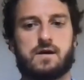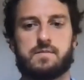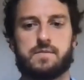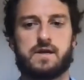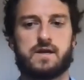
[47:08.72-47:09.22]

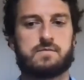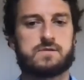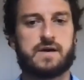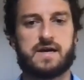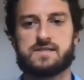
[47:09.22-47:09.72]
And it comes
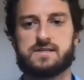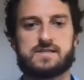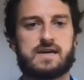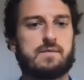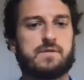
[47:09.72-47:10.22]
back to this
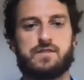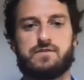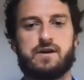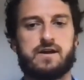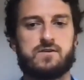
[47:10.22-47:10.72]
common
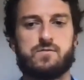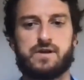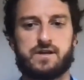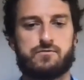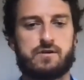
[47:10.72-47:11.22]
thread you
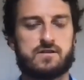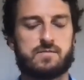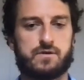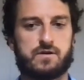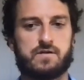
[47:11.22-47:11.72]
bring throughout the
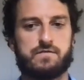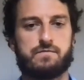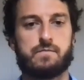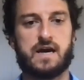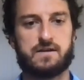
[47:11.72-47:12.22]
book of
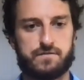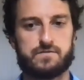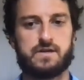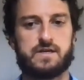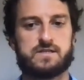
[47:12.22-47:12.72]

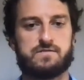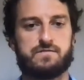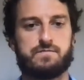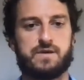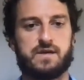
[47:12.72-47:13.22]
mindfulness,
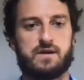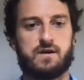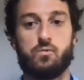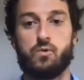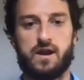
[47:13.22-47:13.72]
of being
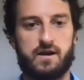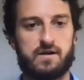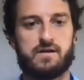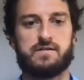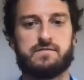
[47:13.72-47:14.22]

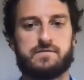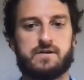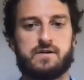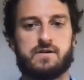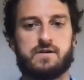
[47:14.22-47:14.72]
aware of
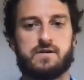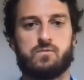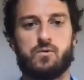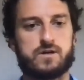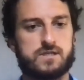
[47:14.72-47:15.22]

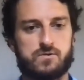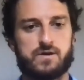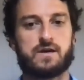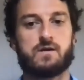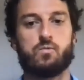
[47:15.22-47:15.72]
what we're
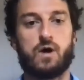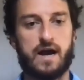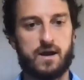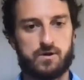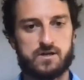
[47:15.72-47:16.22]
doing,
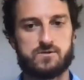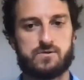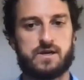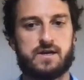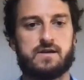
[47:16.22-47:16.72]
why we're
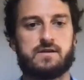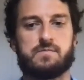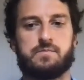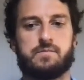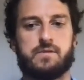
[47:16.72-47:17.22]
doing it,
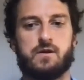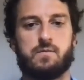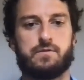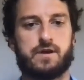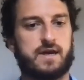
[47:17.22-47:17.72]

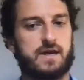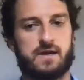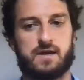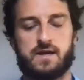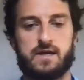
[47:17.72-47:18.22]

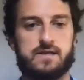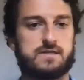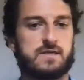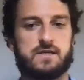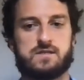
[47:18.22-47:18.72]
bringing
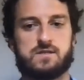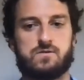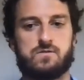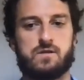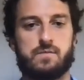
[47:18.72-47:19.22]
kids
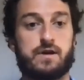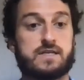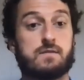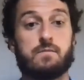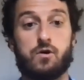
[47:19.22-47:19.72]
into the
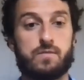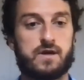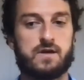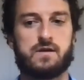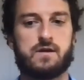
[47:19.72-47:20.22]
present
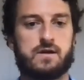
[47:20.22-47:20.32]
moment,